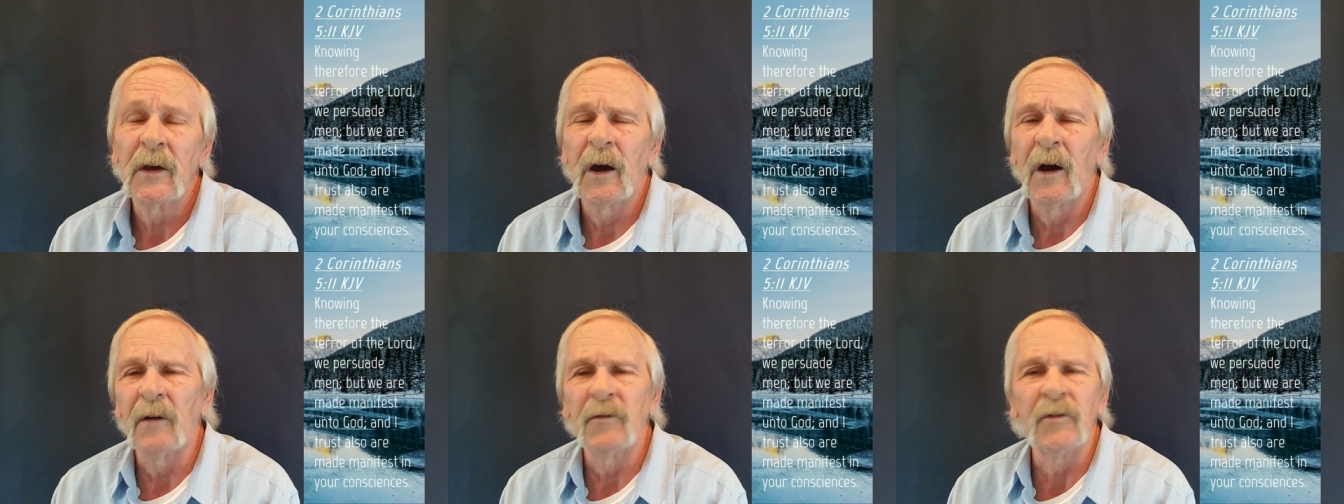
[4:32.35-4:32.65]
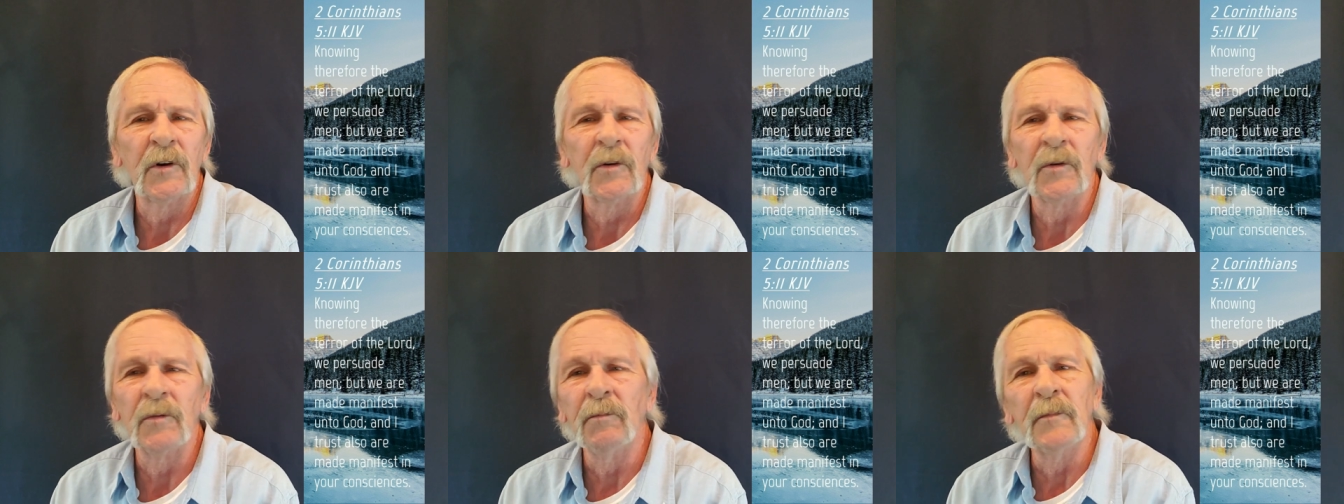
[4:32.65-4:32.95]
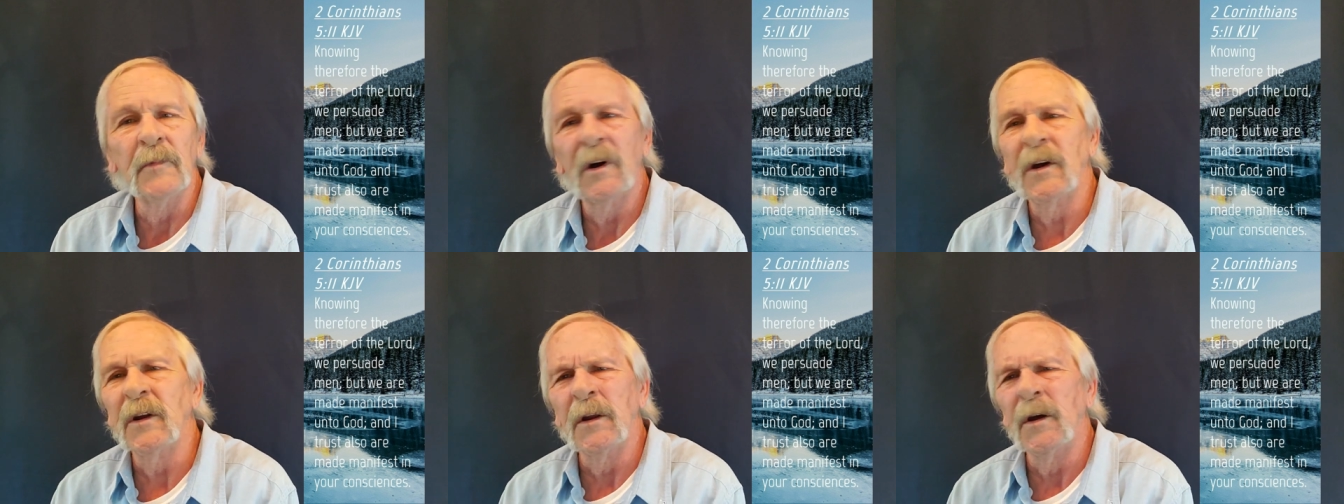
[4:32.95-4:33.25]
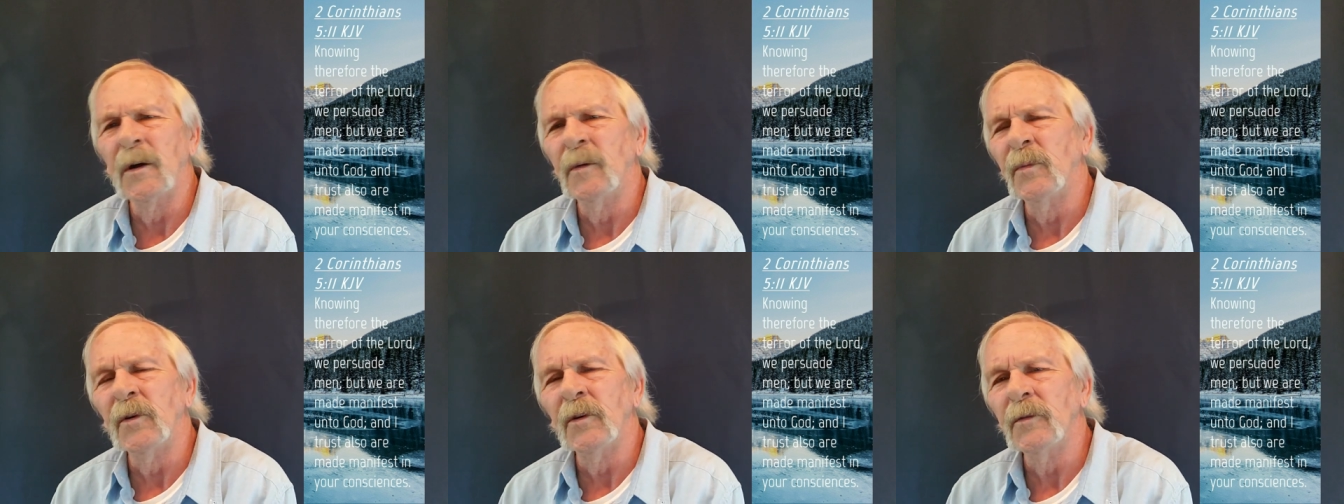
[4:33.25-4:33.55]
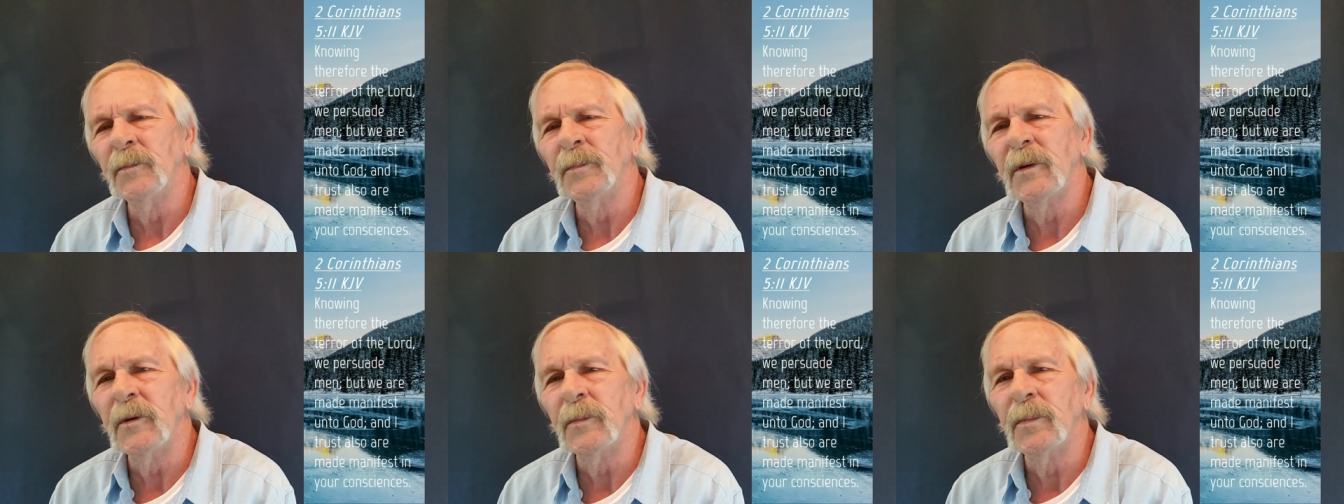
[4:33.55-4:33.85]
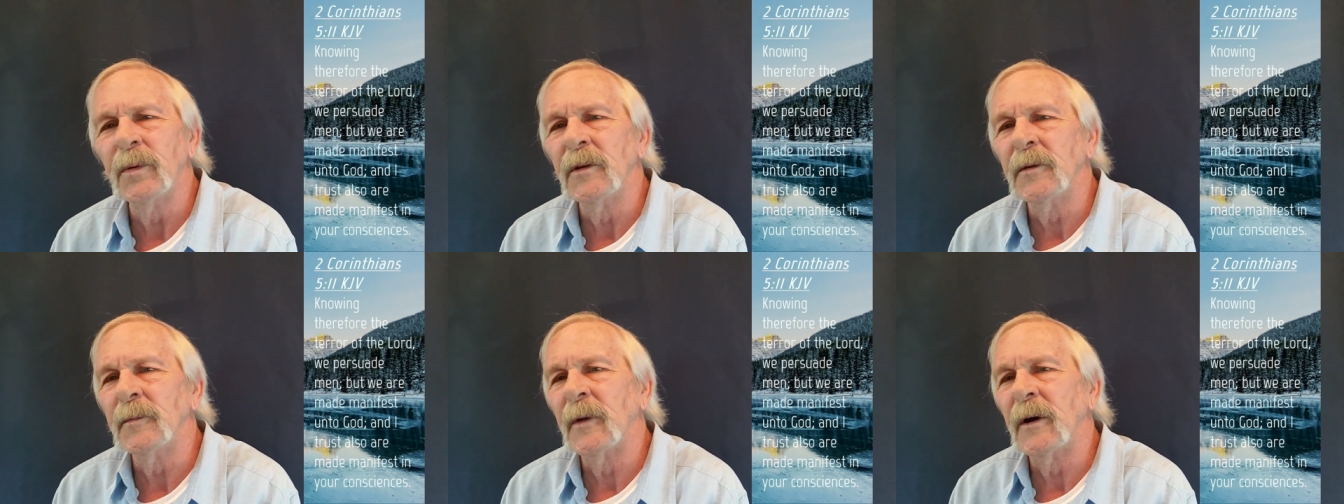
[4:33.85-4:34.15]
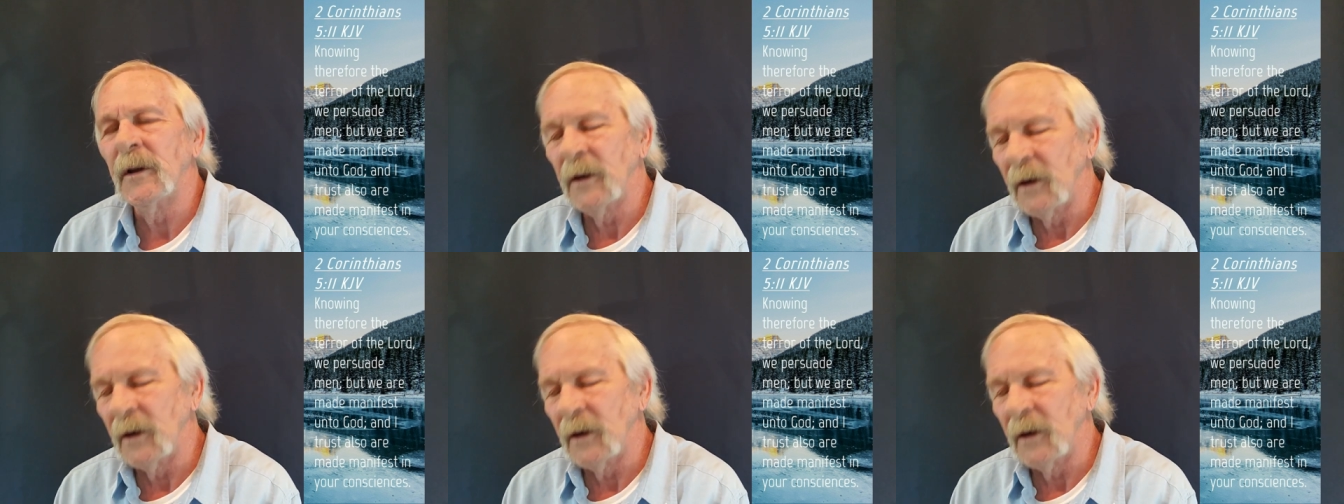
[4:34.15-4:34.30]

I've known a number of people in my